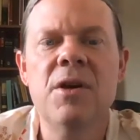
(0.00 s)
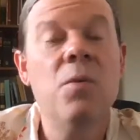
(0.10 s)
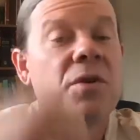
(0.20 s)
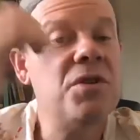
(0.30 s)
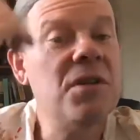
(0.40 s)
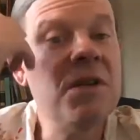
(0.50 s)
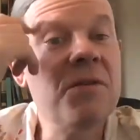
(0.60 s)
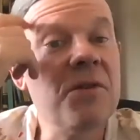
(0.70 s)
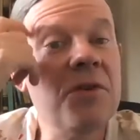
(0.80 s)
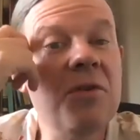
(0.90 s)
which neither
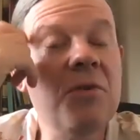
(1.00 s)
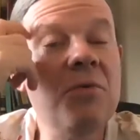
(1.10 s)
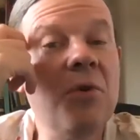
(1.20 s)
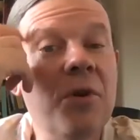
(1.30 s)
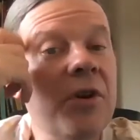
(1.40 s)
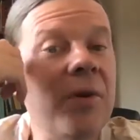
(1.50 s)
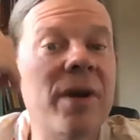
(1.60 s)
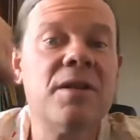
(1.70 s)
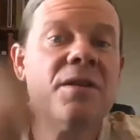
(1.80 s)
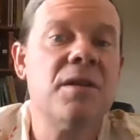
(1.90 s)
you nor your
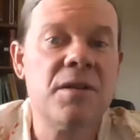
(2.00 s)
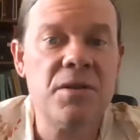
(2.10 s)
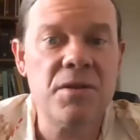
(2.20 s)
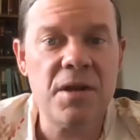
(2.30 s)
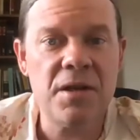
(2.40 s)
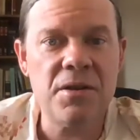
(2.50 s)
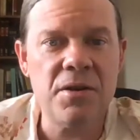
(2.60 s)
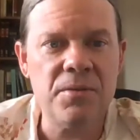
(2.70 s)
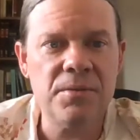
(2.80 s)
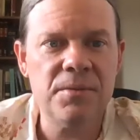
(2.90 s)
ancestors had
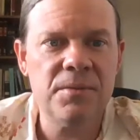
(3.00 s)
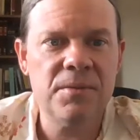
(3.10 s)
known,